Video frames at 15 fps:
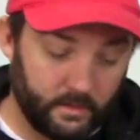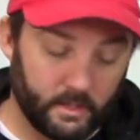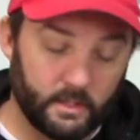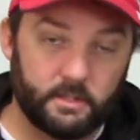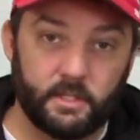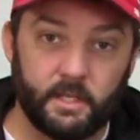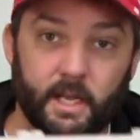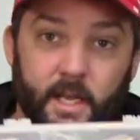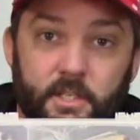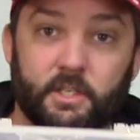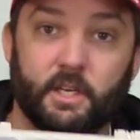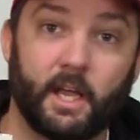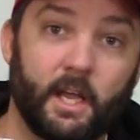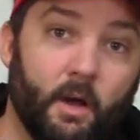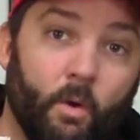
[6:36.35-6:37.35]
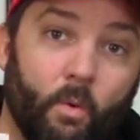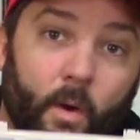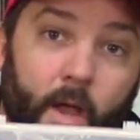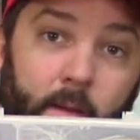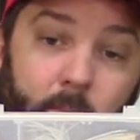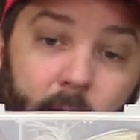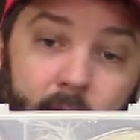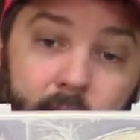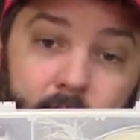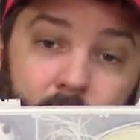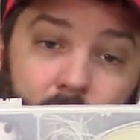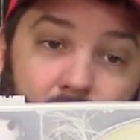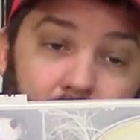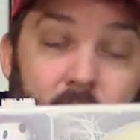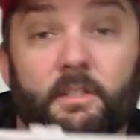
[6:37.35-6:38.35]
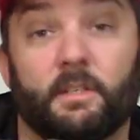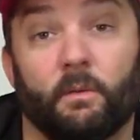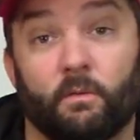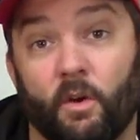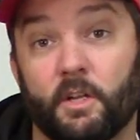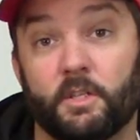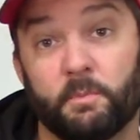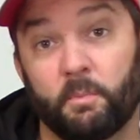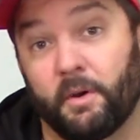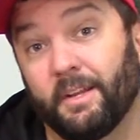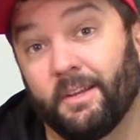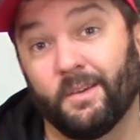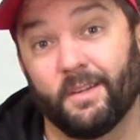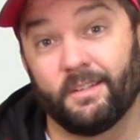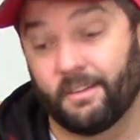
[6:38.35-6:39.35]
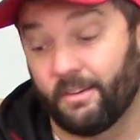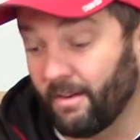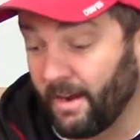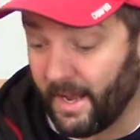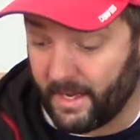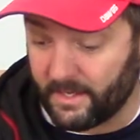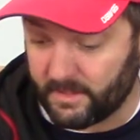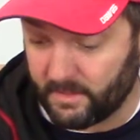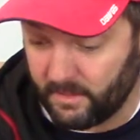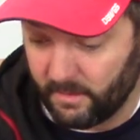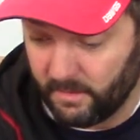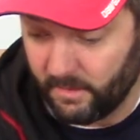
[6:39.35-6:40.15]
the THKO wake bait that actually runs pretty good in the grass.